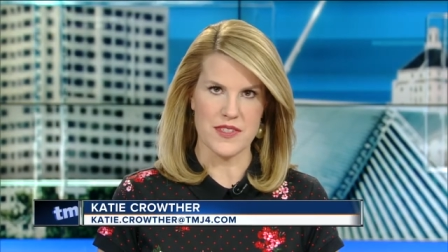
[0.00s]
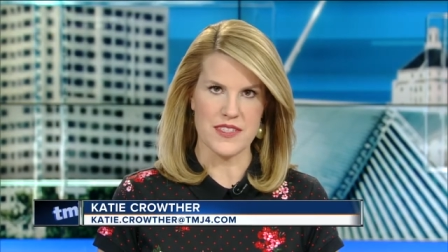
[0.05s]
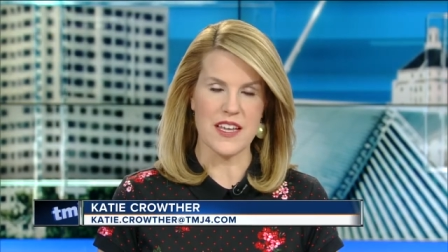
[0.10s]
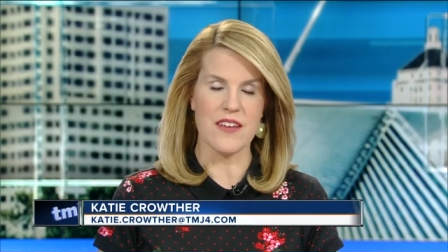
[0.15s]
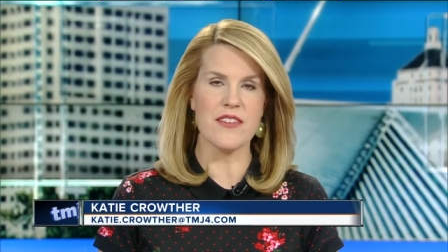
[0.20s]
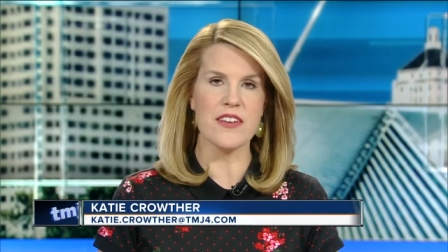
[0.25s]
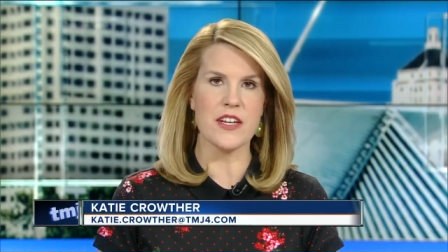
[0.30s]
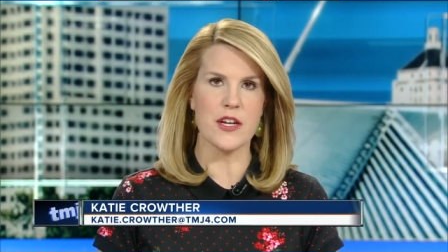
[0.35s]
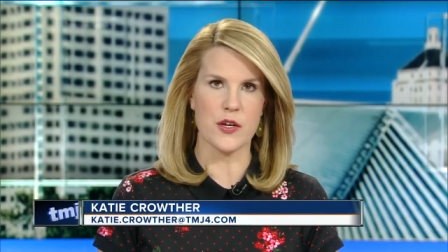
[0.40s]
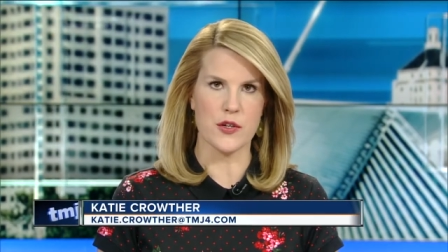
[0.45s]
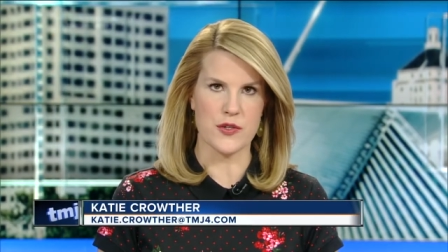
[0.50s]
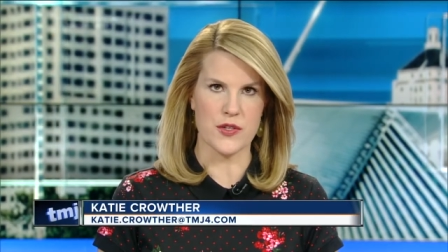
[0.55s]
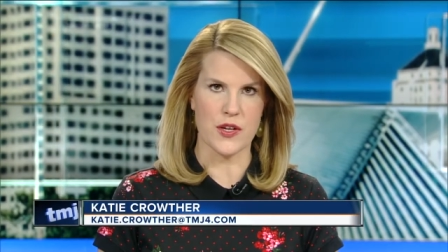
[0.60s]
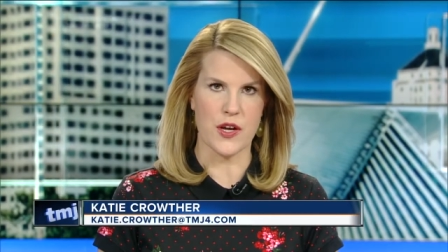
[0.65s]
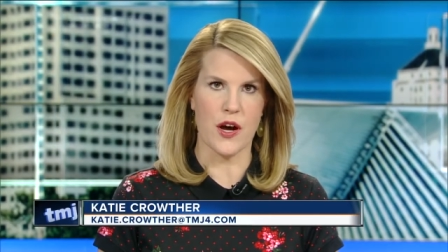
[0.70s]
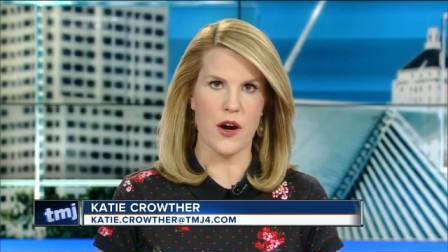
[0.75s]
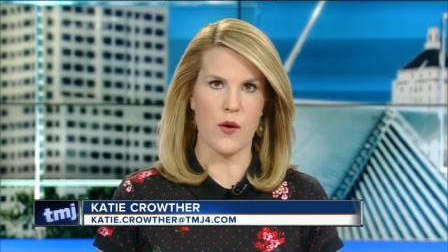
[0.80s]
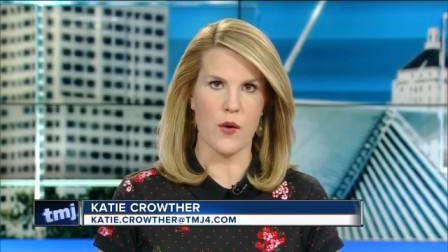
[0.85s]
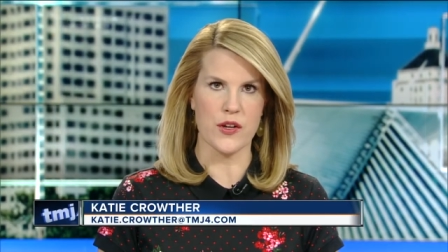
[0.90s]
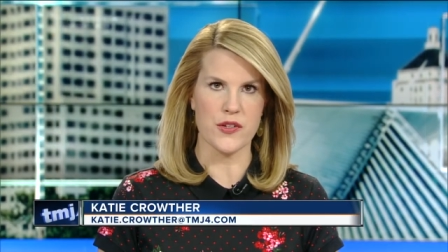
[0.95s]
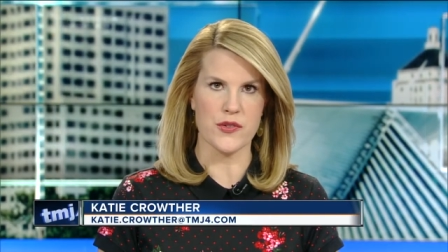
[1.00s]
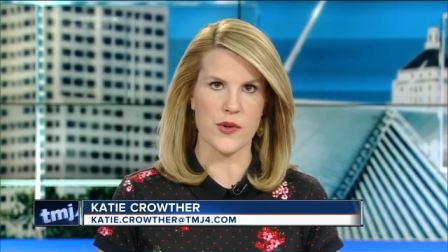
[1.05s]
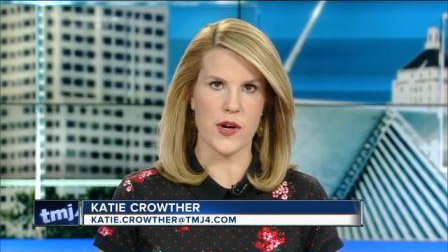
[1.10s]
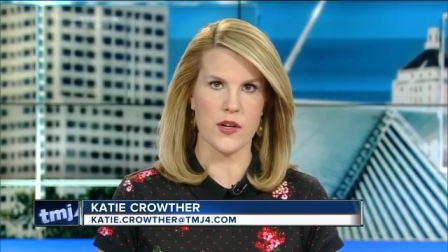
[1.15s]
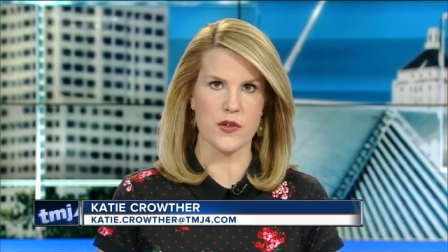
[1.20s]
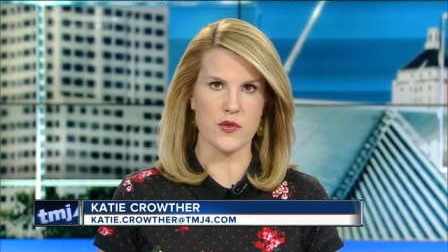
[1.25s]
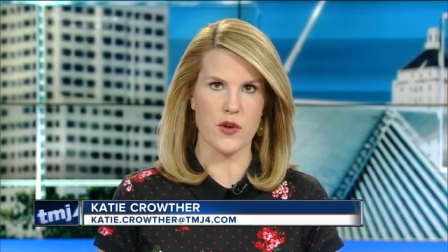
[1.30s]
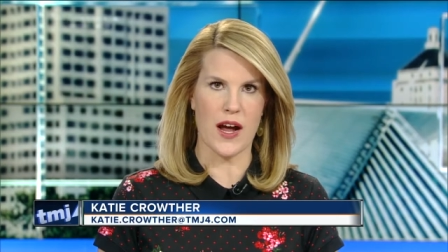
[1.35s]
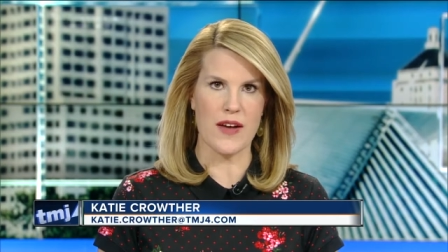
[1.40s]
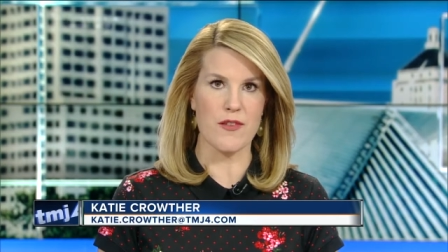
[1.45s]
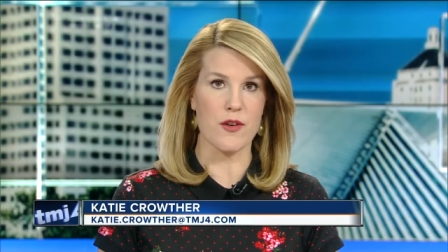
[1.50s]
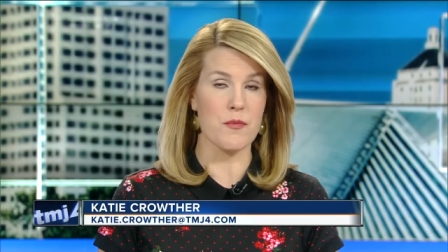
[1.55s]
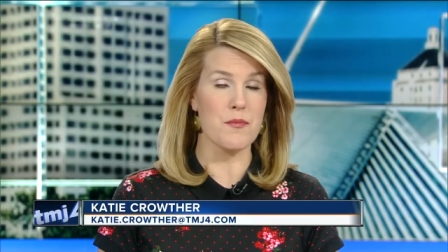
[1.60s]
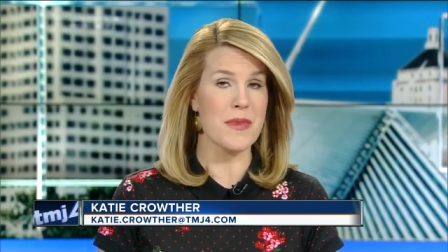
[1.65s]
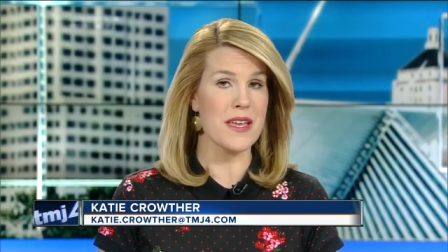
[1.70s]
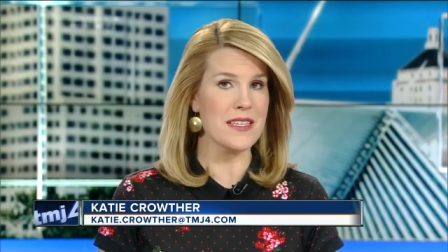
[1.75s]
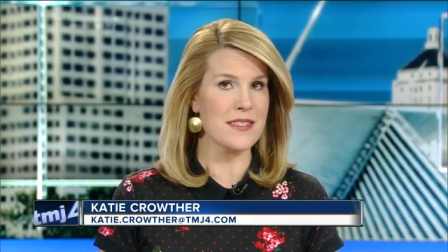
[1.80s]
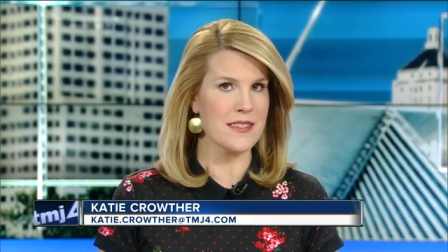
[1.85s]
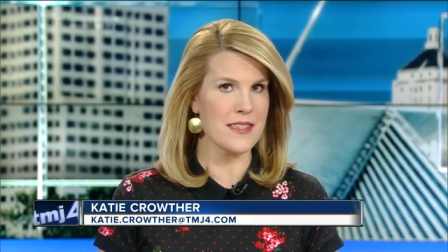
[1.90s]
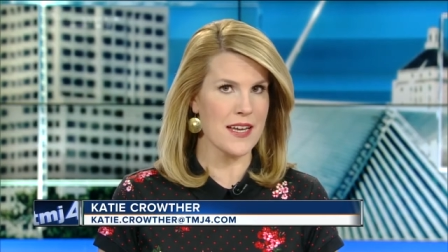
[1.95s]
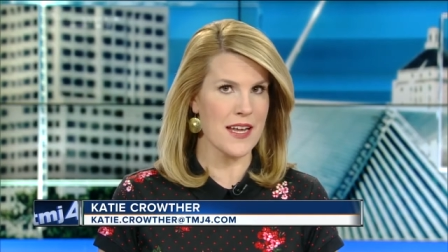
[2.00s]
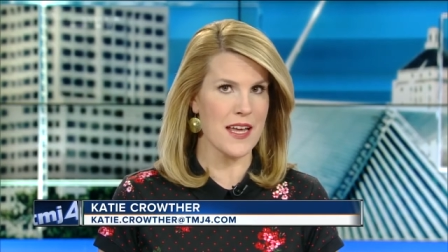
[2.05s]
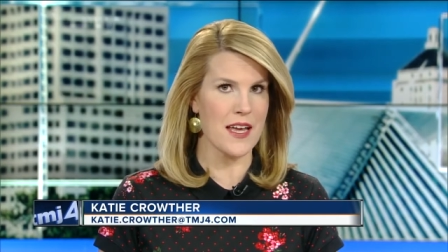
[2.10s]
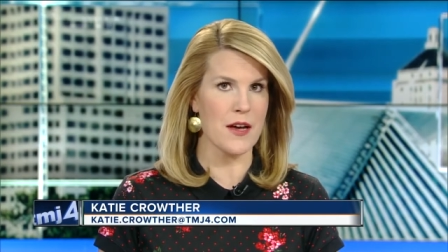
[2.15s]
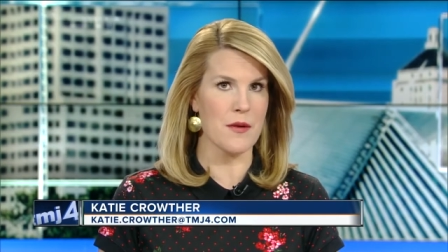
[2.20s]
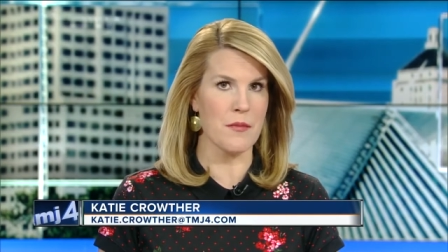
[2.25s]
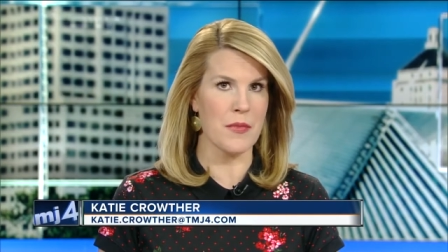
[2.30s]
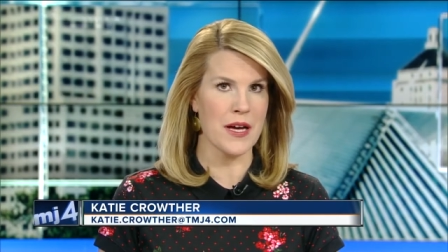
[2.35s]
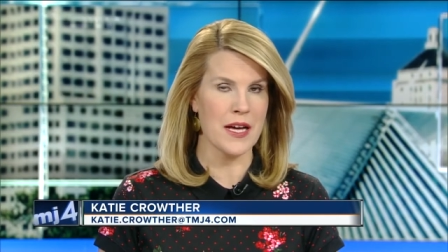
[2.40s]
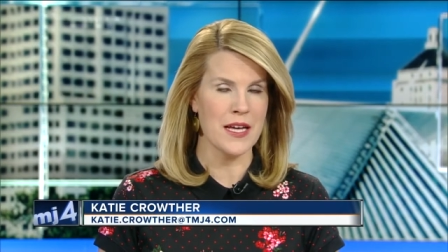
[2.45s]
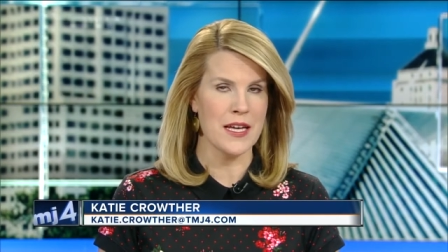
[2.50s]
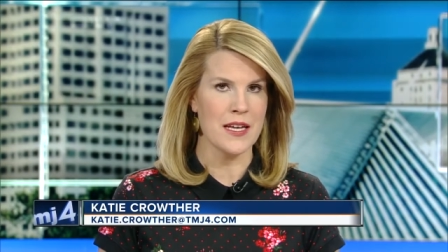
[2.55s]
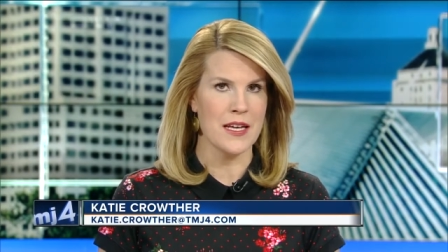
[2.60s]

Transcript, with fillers: Seven years ago, a drunk driver missed him,